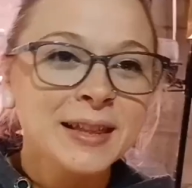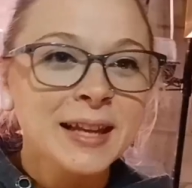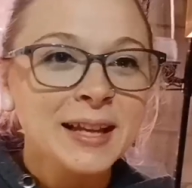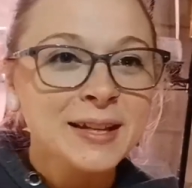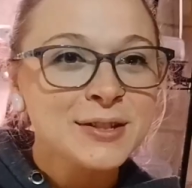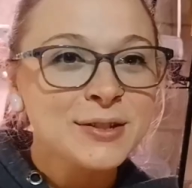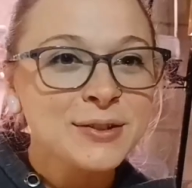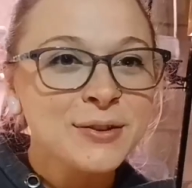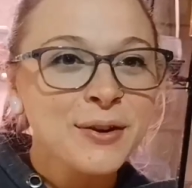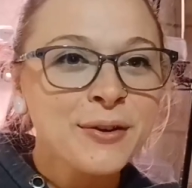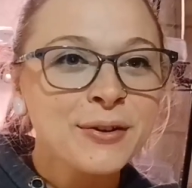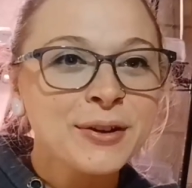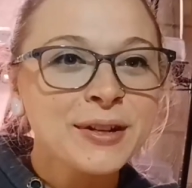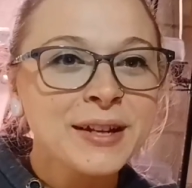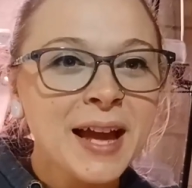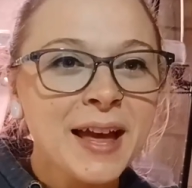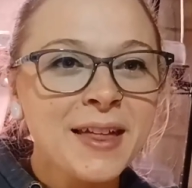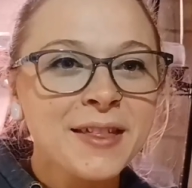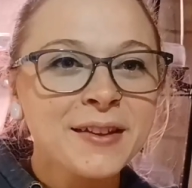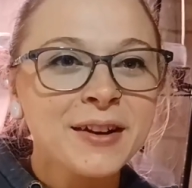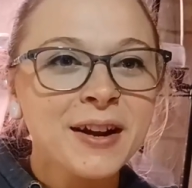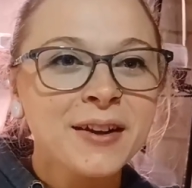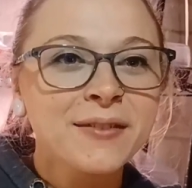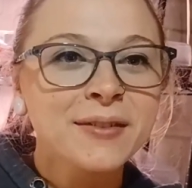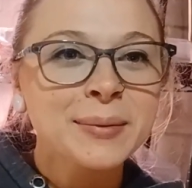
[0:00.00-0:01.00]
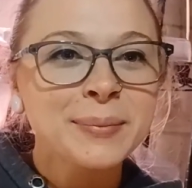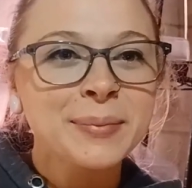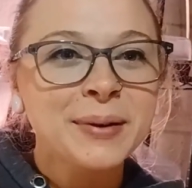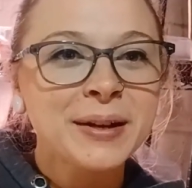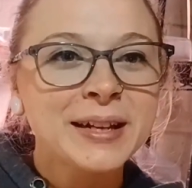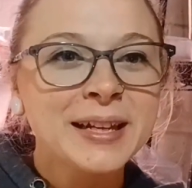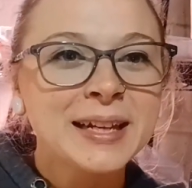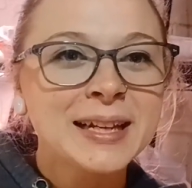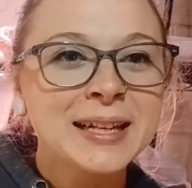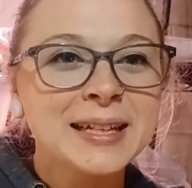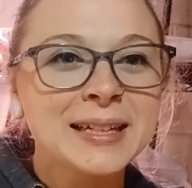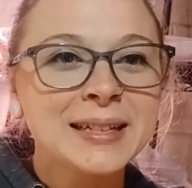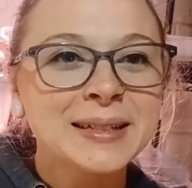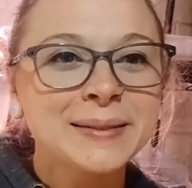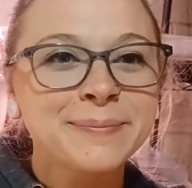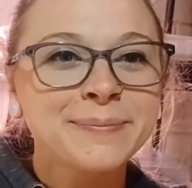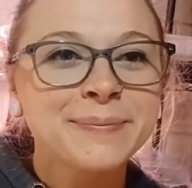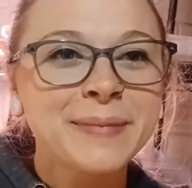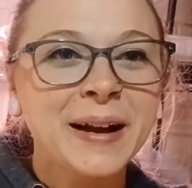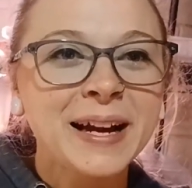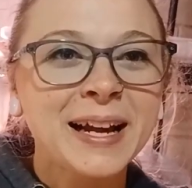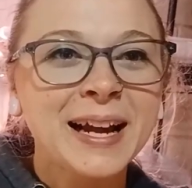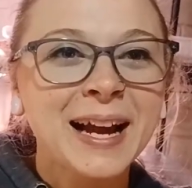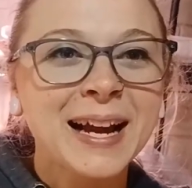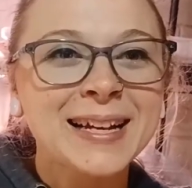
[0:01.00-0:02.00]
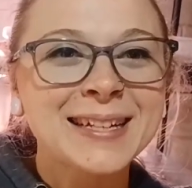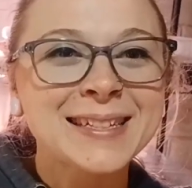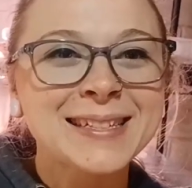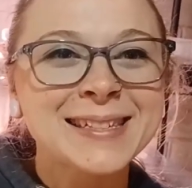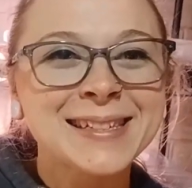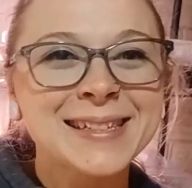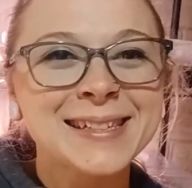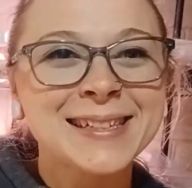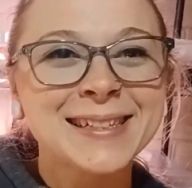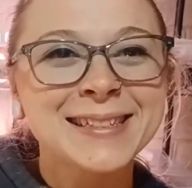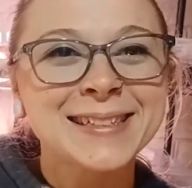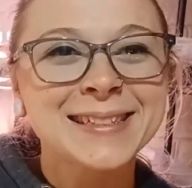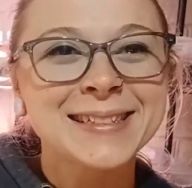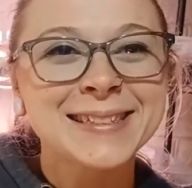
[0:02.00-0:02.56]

let's grow together, everybody. Bye, guys.